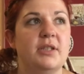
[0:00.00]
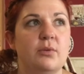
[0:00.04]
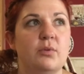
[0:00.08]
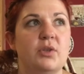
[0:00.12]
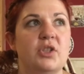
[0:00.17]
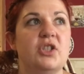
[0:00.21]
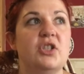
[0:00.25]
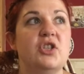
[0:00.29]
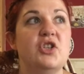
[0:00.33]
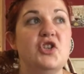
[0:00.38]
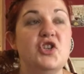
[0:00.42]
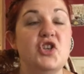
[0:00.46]
It
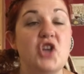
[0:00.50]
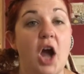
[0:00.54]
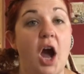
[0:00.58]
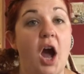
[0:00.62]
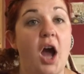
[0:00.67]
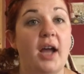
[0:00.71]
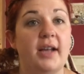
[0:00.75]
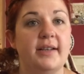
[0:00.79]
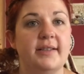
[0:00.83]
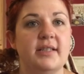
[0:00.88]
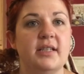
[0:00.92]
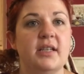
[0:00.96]
was
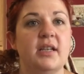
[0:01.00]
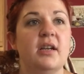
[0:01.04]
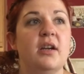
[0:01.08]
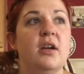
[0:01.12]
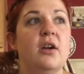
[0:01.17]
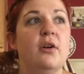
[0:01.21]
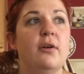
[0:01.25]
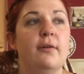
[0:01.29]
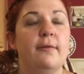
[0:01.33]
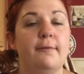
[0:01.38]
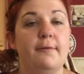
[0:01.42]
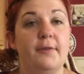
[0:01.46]
not
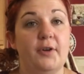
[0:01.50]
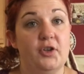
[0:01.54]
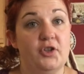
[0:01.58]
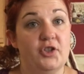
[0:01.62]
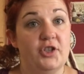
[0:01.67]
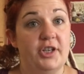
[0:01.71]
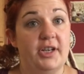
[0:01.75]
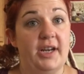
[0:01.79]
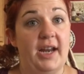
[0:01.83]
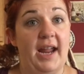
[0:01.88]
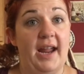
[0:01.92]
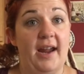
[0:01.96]

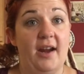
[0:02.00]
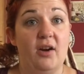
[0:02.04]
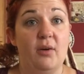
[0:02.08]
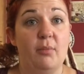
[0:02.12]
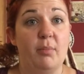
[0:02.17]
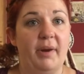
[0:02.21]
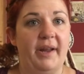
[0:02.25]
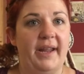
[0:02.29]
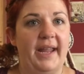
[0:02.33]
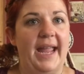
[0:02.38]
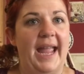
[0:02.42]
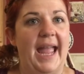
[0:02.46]
virgin hair
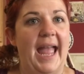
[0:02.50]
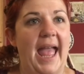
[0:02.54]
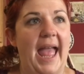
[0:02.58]
by